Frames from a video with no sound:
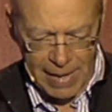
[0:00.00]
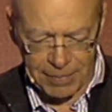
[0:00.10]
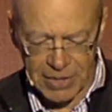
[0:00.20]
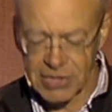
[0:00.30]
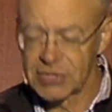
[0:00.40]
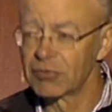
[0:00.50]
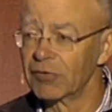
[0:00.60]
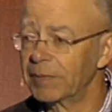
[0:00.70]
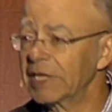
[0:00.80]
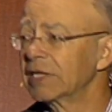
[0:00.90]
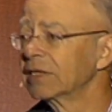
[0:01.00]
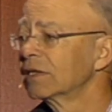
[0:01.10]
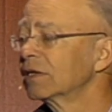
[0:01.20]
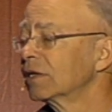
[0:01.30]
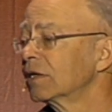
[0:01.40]
appears to have
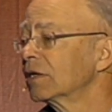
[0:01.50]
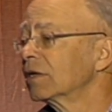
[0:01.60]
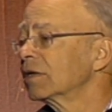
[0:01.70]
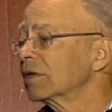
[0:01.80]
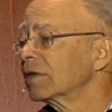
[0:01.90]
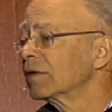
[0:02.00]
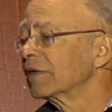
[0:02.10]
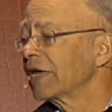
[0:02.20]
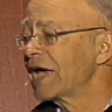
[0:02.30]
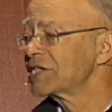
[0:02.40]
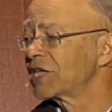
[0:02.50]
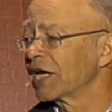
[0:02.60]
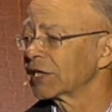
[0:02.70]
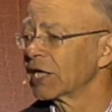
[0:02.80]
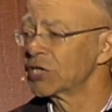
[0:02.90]
been the
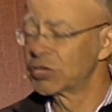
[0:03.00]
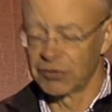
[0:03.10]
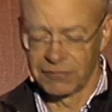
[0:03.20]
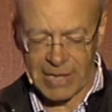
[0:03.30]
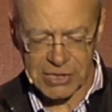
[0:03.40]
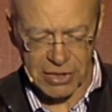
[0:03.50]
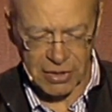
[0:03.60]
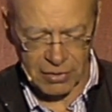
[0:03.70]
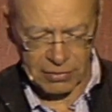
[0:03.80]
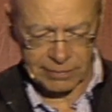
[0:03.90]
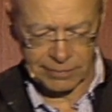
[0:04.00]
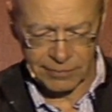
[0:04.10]
Aztec nation of Mexico,